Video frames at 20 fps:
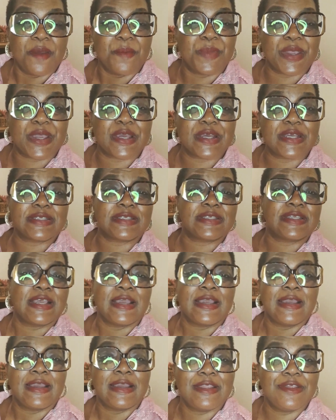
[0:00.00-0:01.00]
because
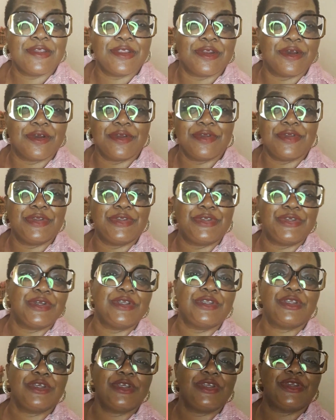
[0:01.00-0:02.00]
you
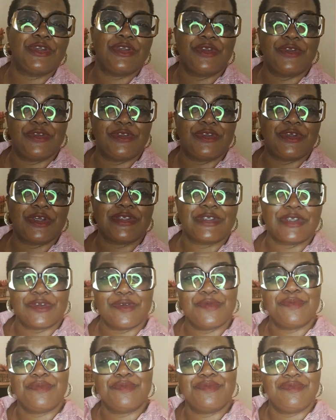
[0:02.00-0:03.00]
just
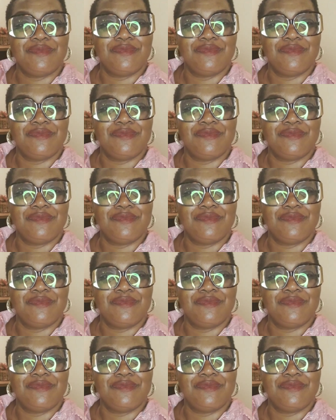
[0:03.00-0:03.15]
don't